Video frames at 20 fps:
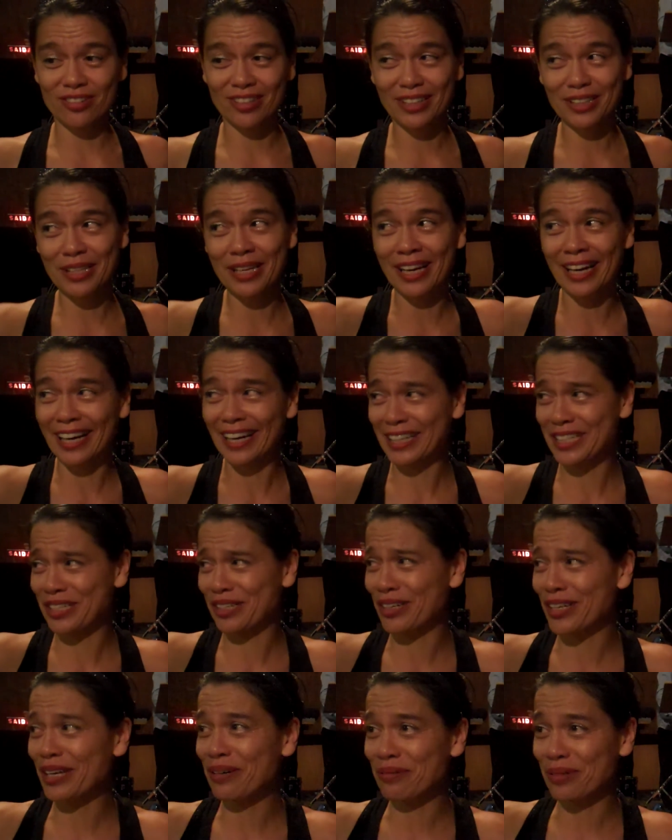And
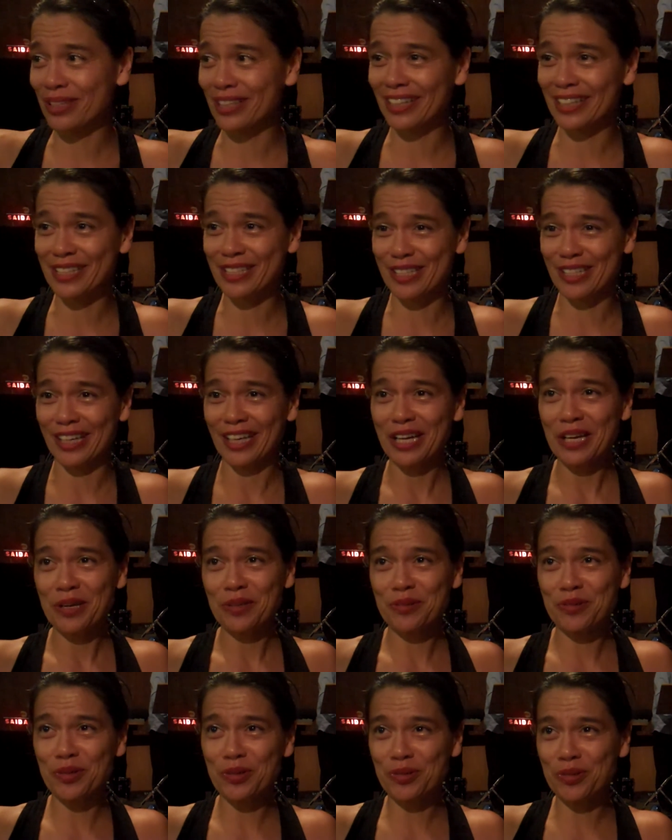actually, I would like
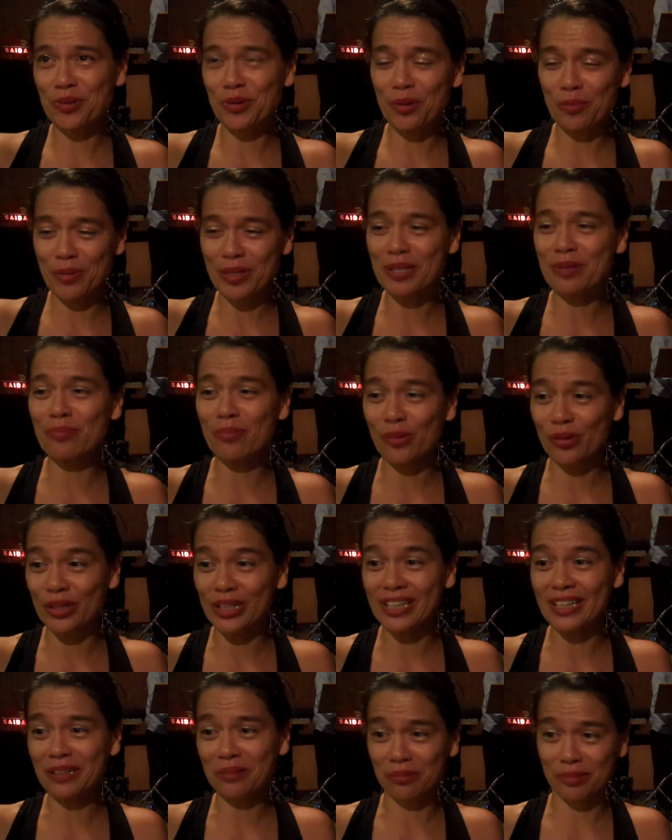to tour a bit more
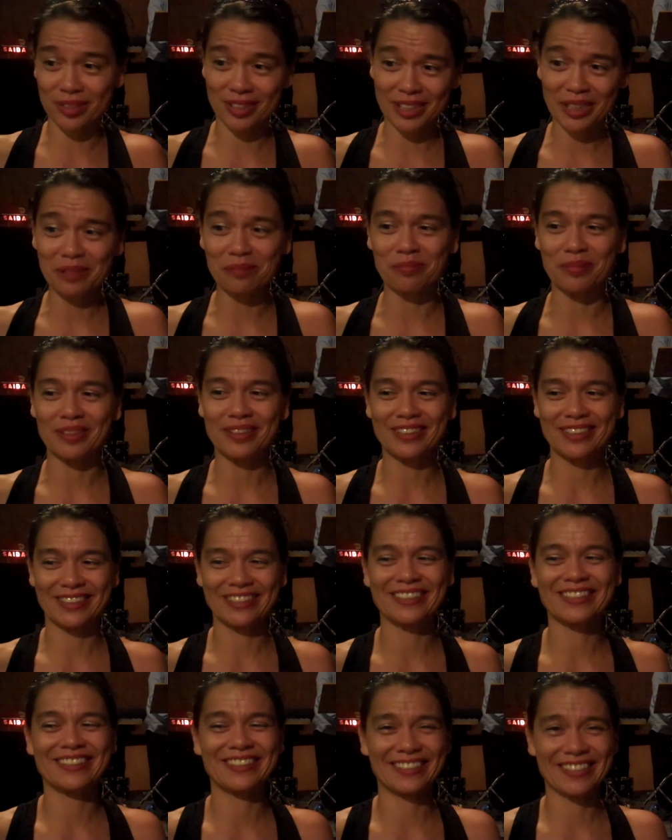here with them.
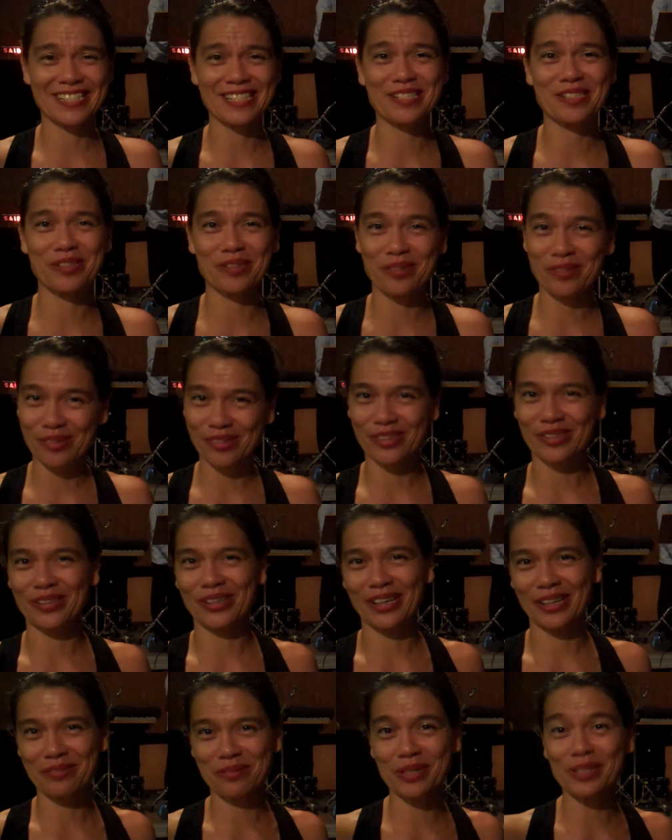So
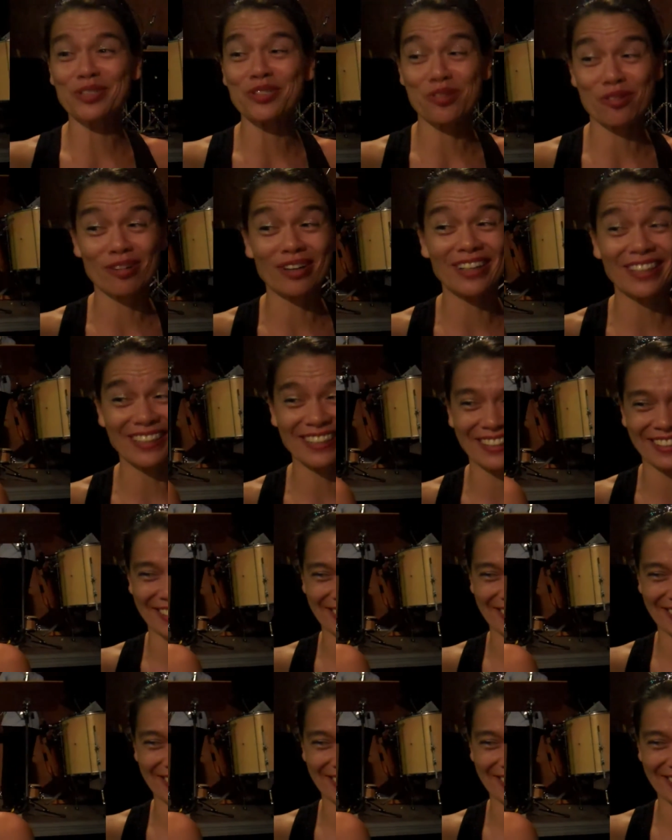we'll try.